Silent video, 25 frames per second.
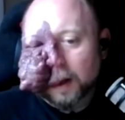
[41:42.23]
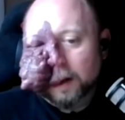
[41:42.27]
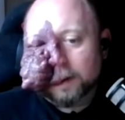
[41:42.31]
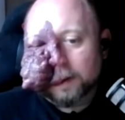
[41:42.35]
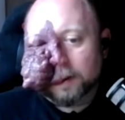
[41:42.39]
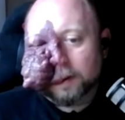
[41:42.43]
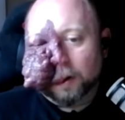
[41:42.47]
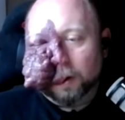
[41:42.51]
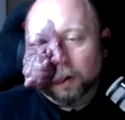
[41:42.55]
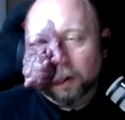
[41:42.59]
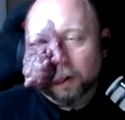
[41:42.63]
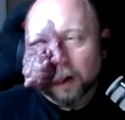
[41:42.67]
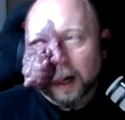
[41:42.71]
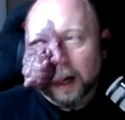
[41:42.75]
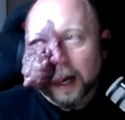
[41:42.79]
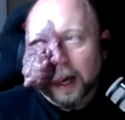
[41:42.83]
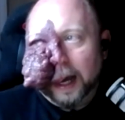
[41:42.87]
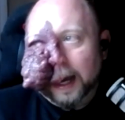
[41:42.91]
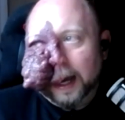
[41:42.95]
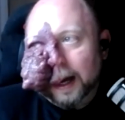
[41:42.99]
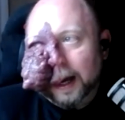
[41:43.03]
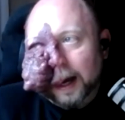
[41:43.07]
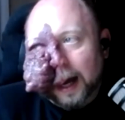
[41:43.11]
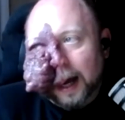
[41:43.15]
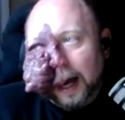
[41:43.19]
So,
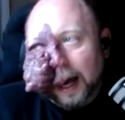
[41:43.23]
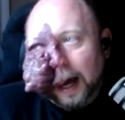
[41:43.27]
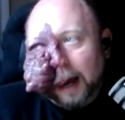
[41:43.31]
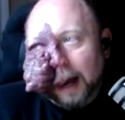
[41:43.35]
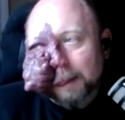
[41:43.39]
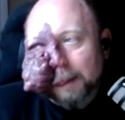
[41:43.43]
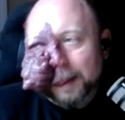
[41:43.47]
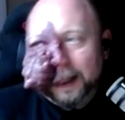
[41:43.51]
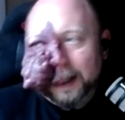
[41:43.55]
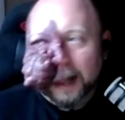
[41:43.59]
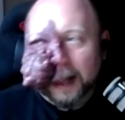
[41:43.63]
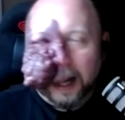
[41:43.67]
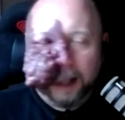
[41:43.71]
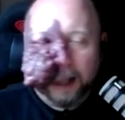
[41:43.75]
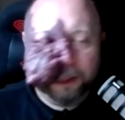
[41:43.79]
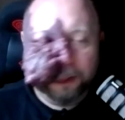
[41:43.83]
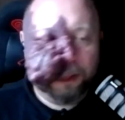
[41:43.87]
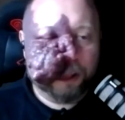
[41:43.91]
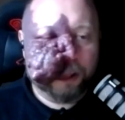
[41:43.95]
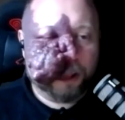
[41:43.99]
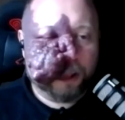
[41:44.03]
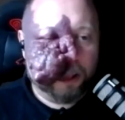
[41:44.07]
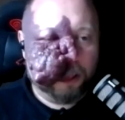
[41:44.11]
under